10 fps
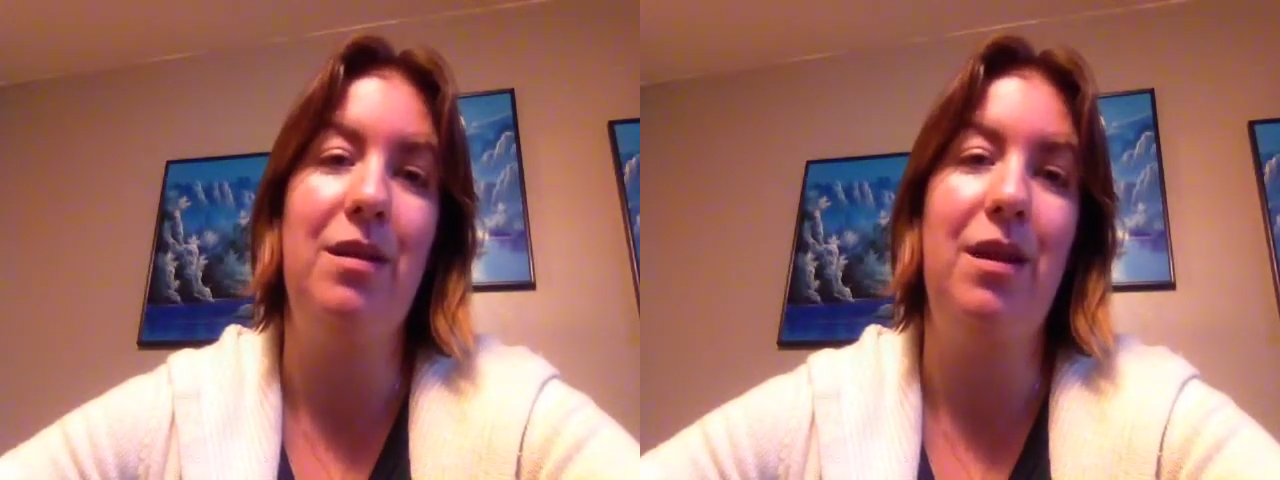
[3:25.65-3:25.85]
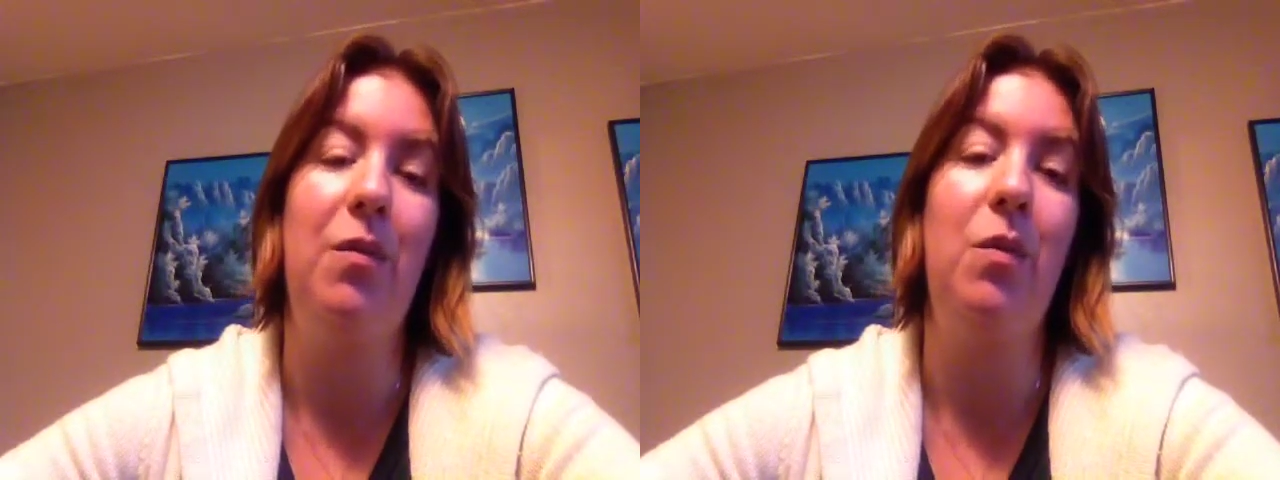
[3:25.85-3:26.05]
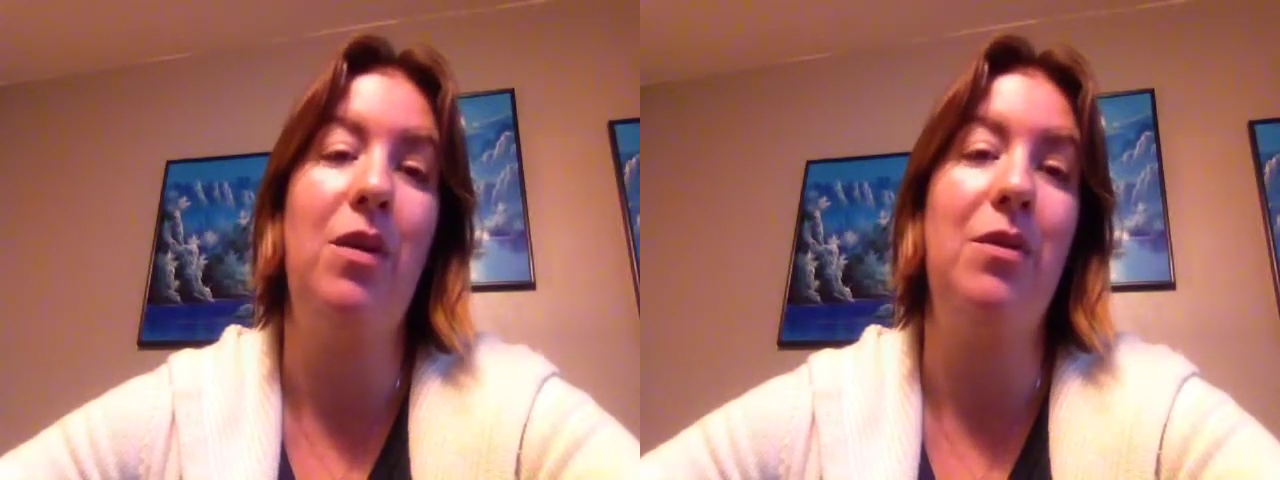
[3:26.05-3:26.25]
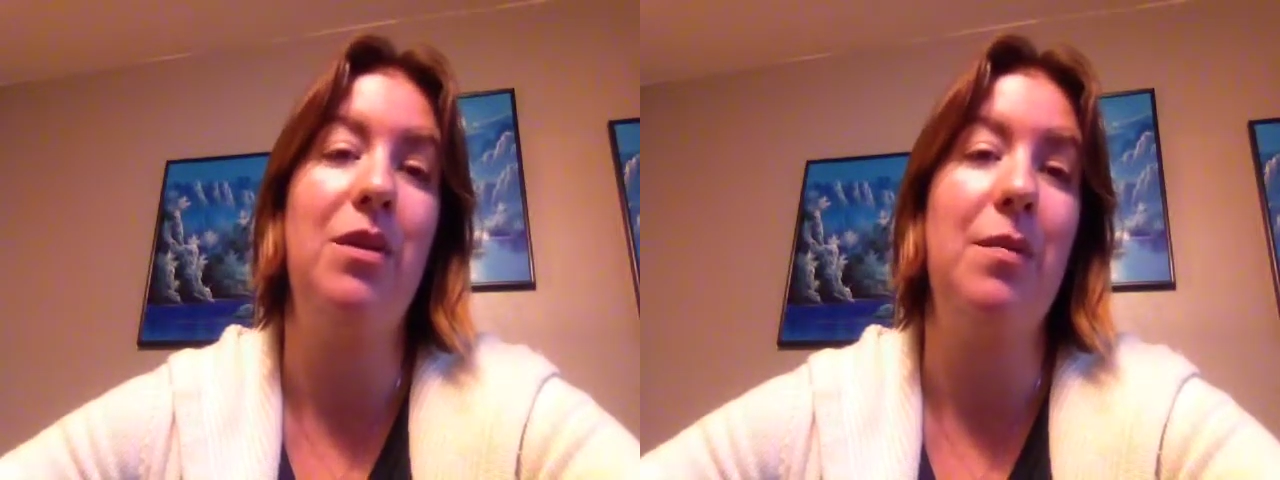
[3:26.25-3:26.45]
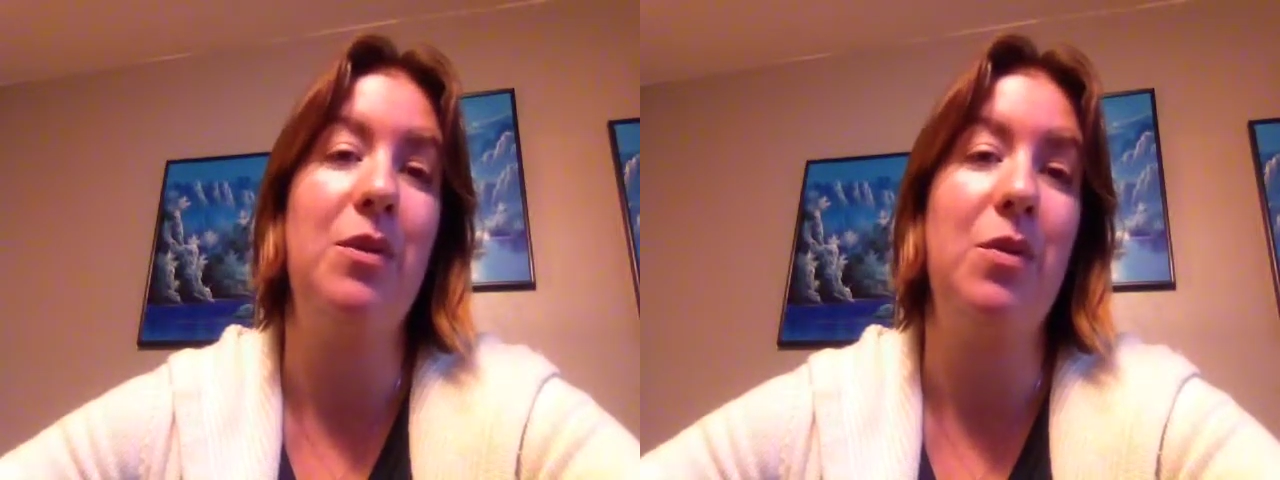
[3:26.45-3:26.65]
and one of her
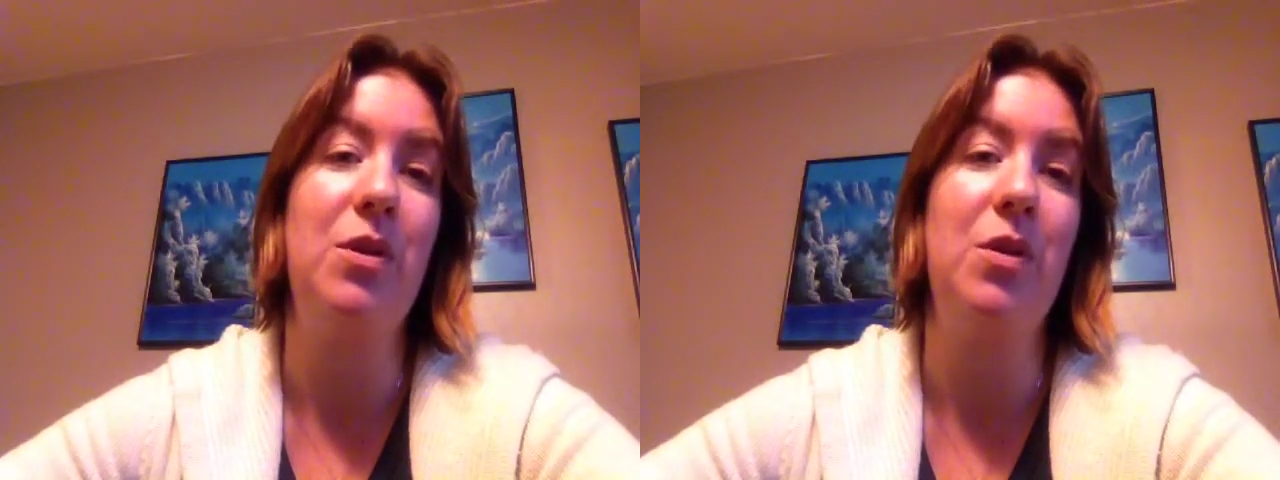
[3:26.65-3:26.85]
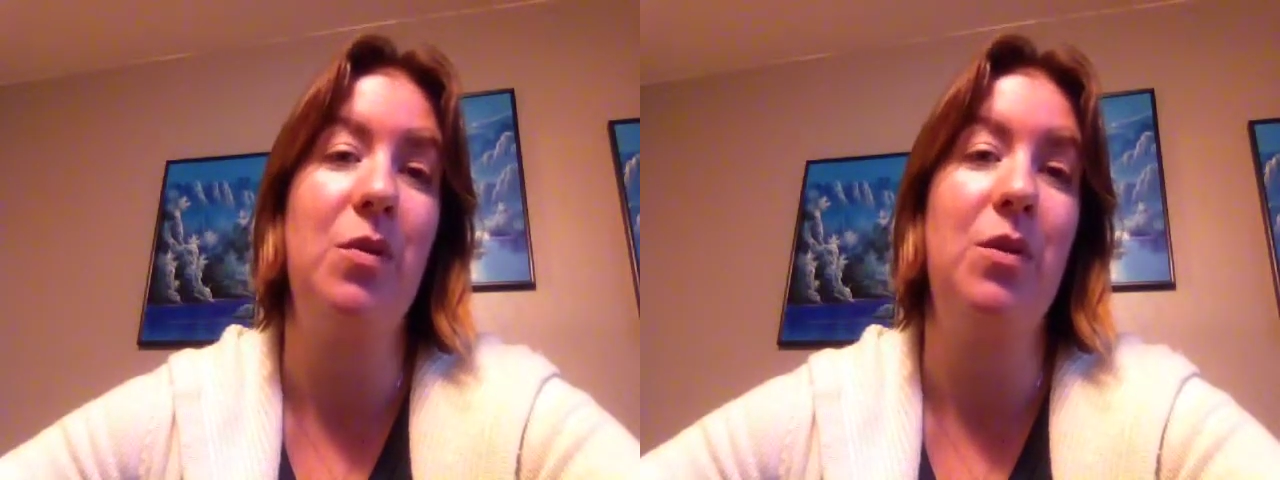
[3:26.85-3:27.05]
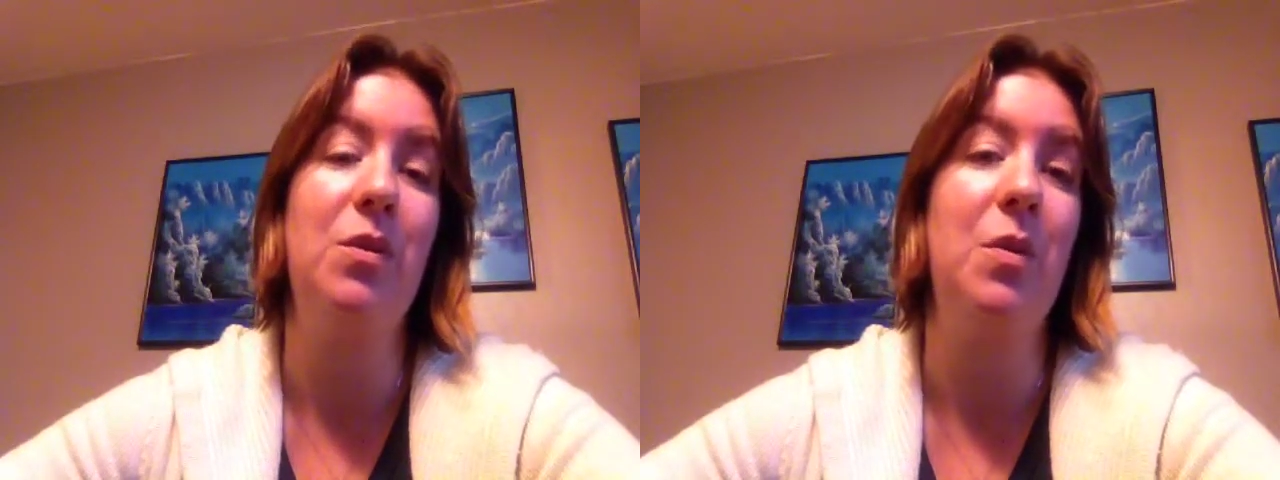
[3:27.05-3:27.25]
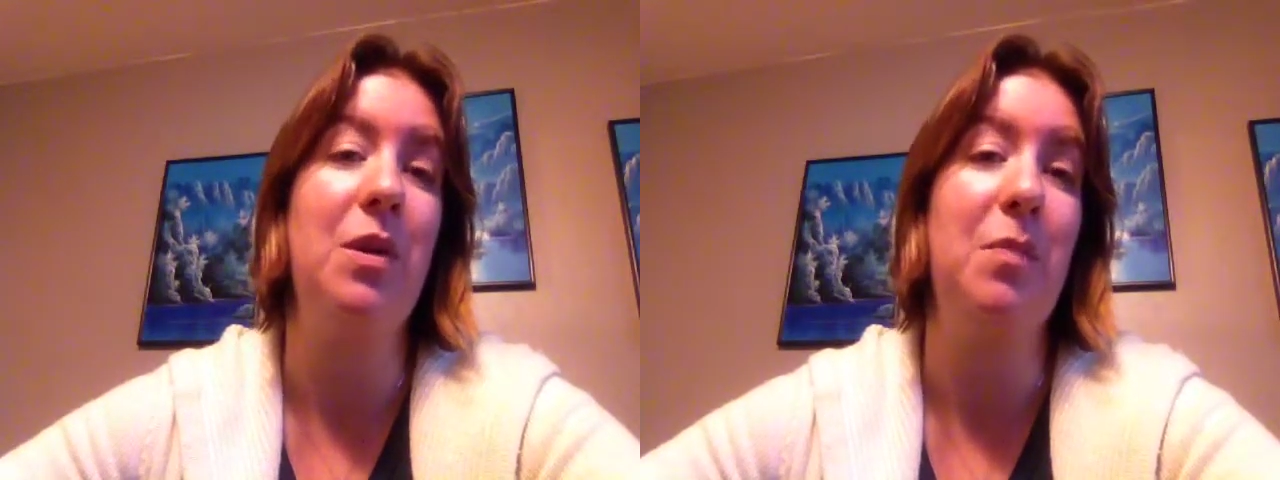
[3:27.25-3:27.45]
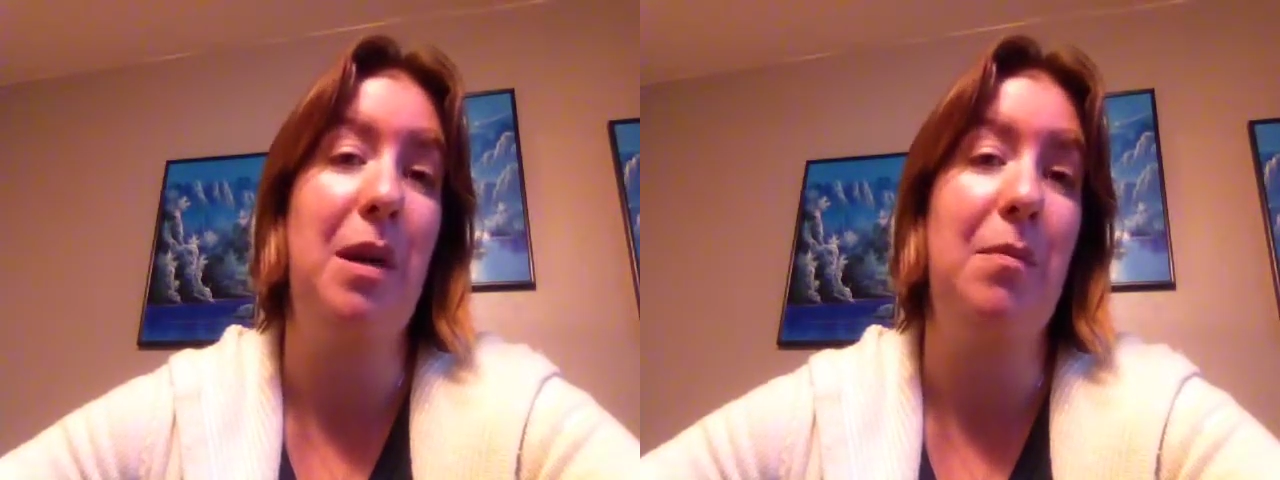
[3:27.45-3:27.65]
demonstration oils was
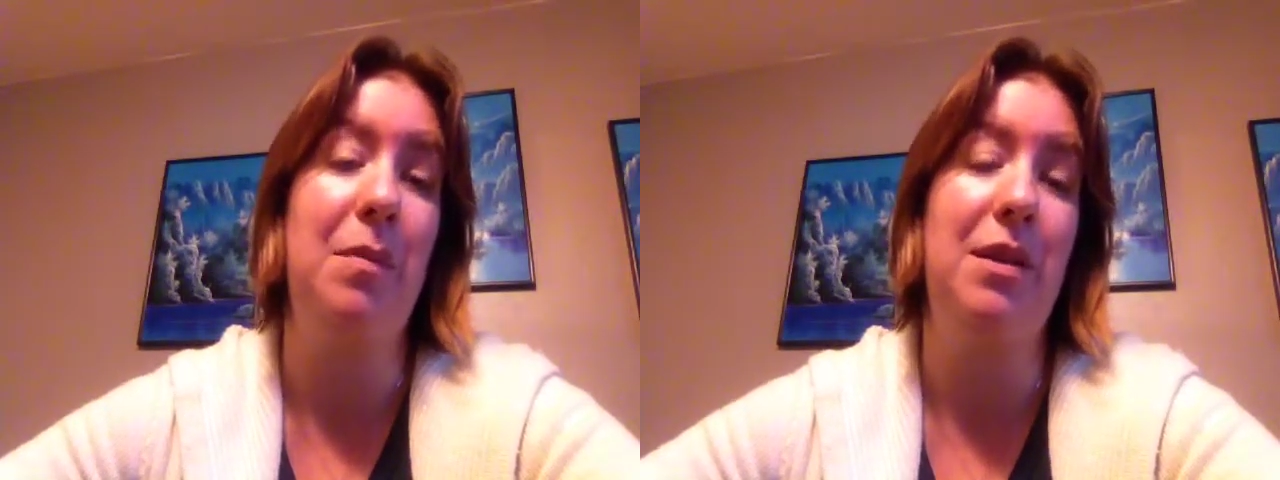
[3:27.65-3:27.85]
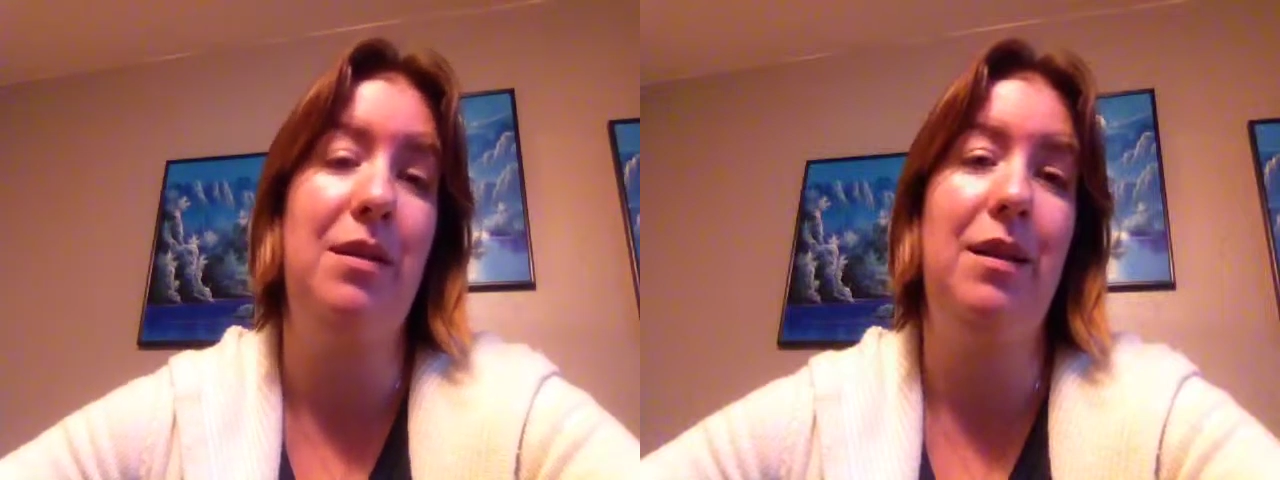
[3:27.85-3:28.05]
peppermint.